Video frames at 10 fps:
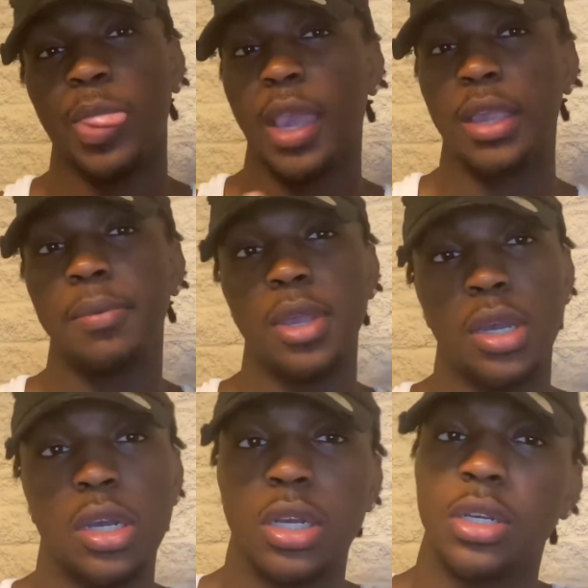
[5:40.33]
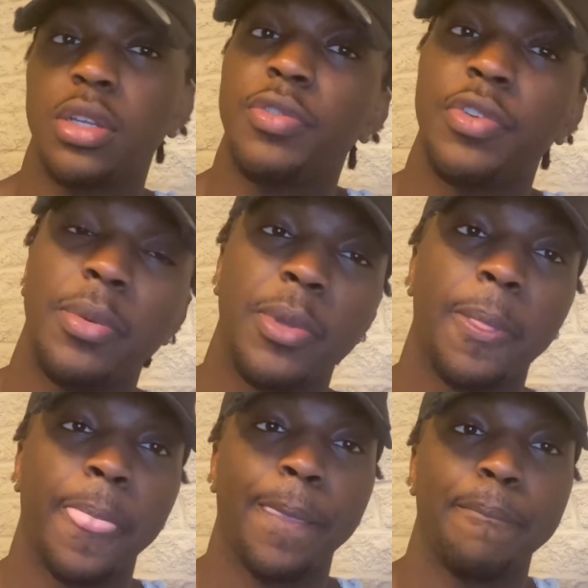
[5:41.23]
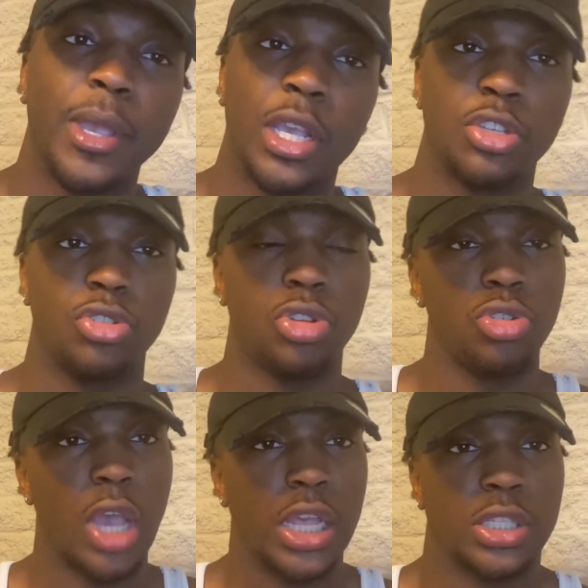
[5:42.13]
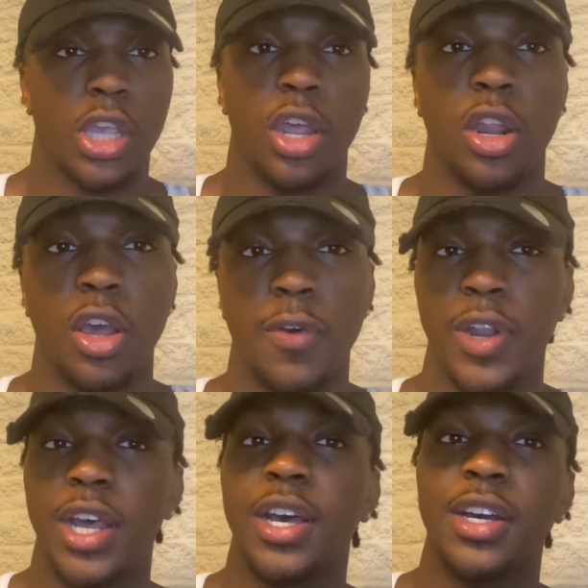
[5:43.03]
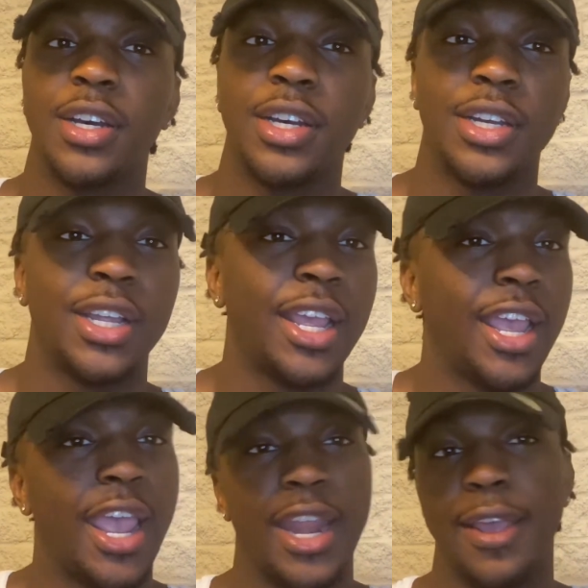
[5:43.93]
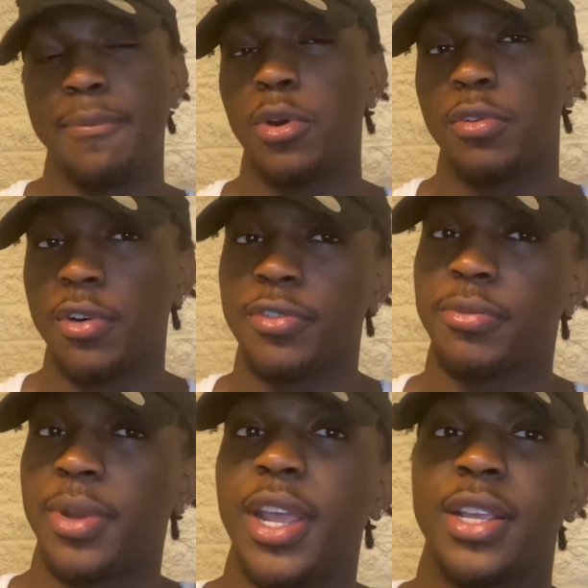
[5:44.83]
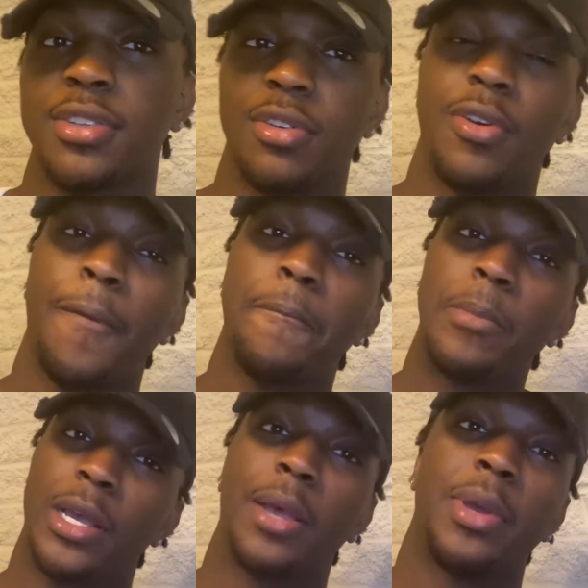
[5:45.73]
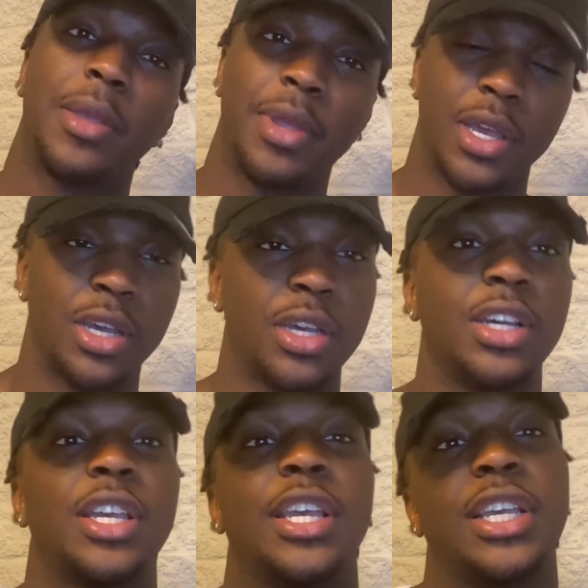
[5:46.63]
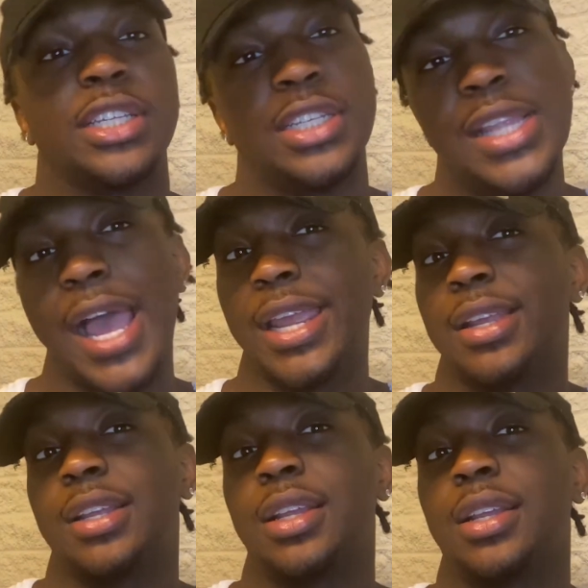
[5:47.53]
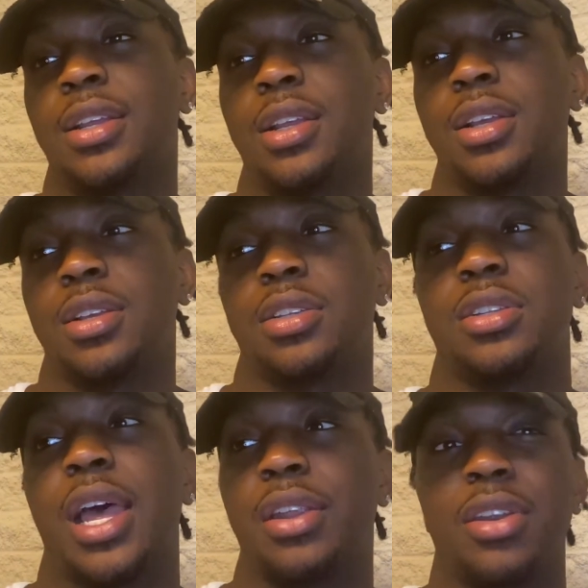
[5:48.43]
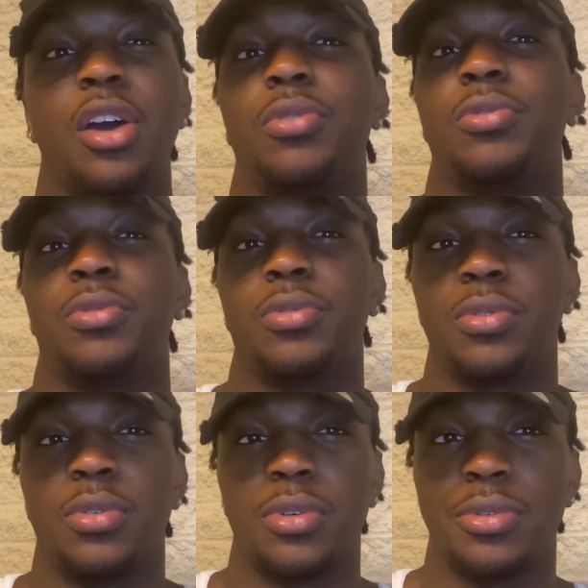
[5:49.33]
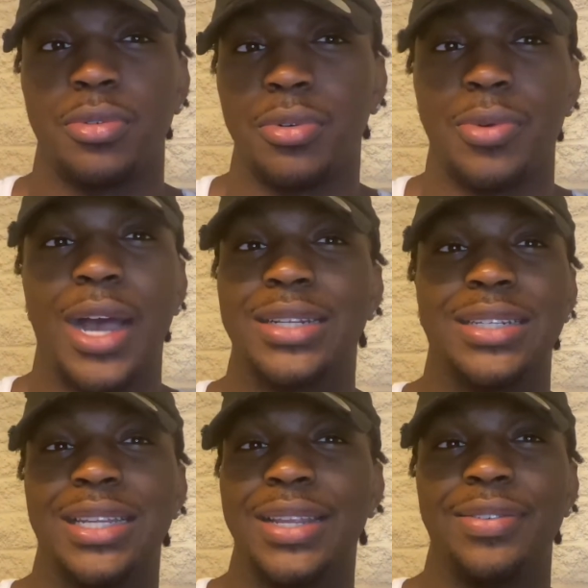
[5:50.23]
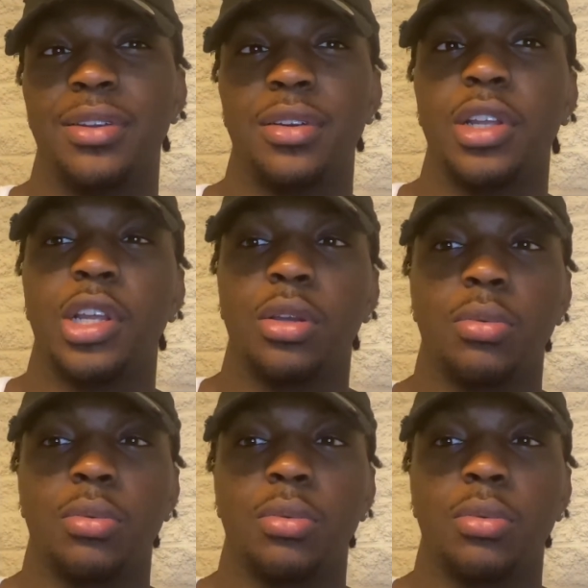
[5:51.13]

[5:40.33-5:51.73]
Give me a hug, you feel me? Cause you know you gotta start it off with a hug and then move on from there. So I'm like, come here, give me a hug. She like, no, I'm watching TV. I'm